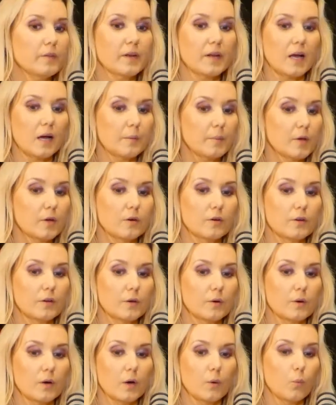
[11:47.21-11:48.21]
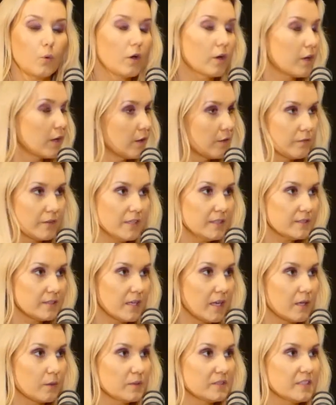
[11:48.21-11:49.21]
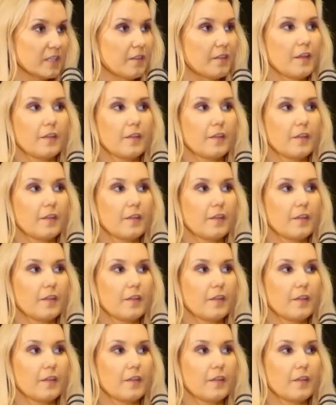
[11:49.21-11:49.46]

that are coming on a working visa, like we said,